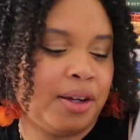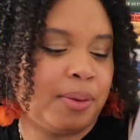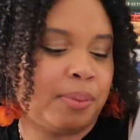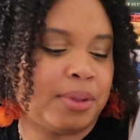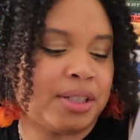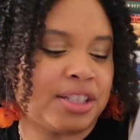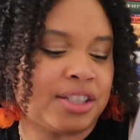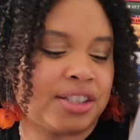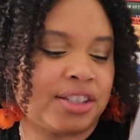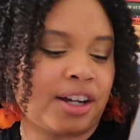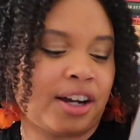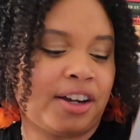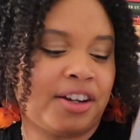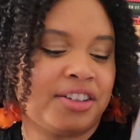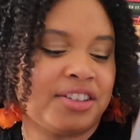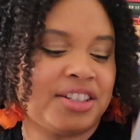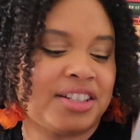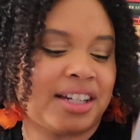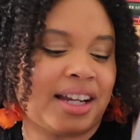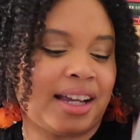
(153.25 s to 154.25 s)
But
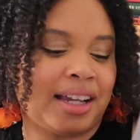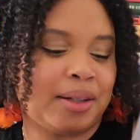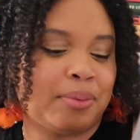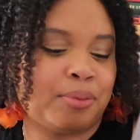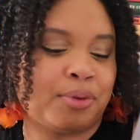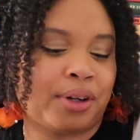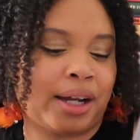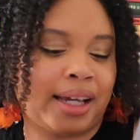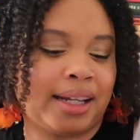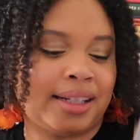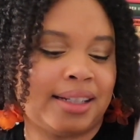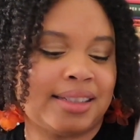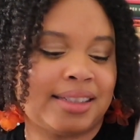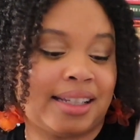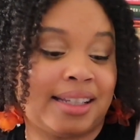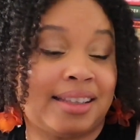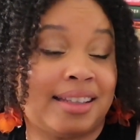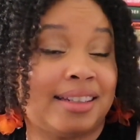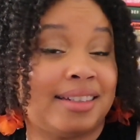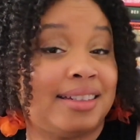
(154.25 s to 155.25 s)
stars shine brightest
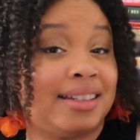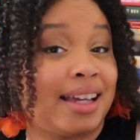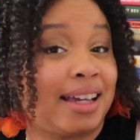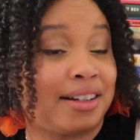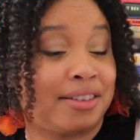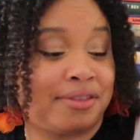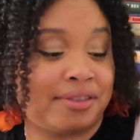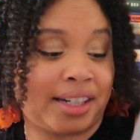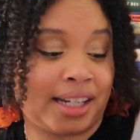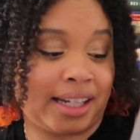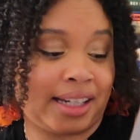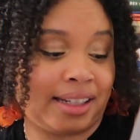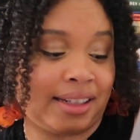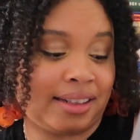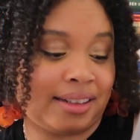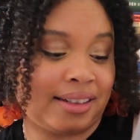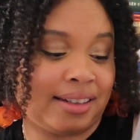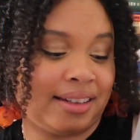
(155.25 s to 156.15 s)
in the dead of night.